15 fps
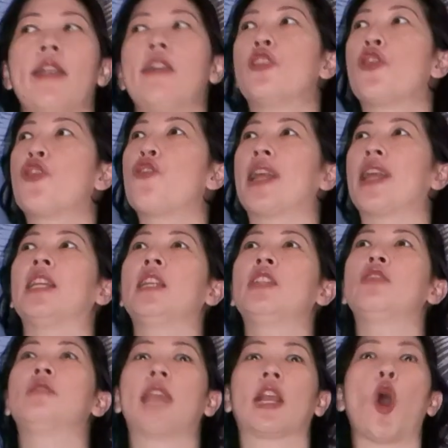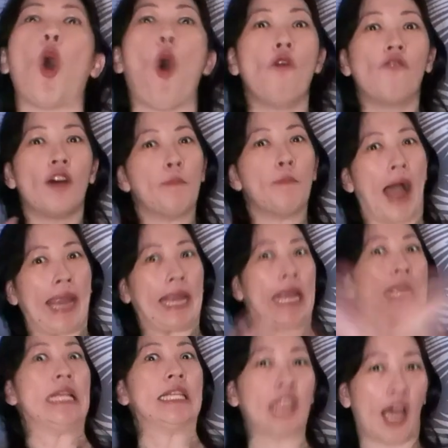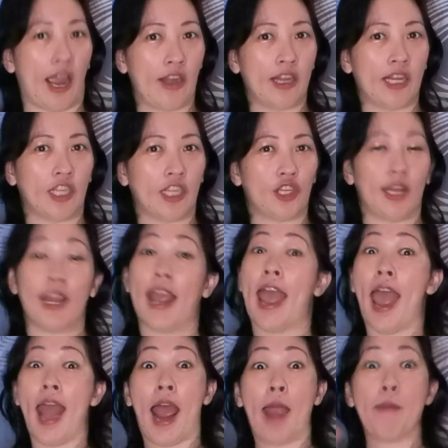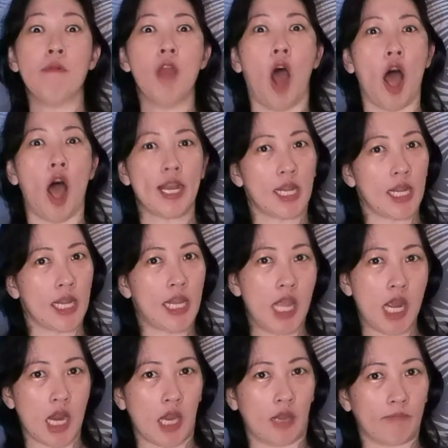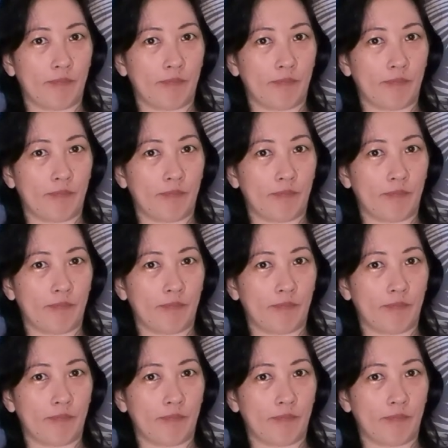they're threatening to take over my entire kitchen. And I'm not kidding.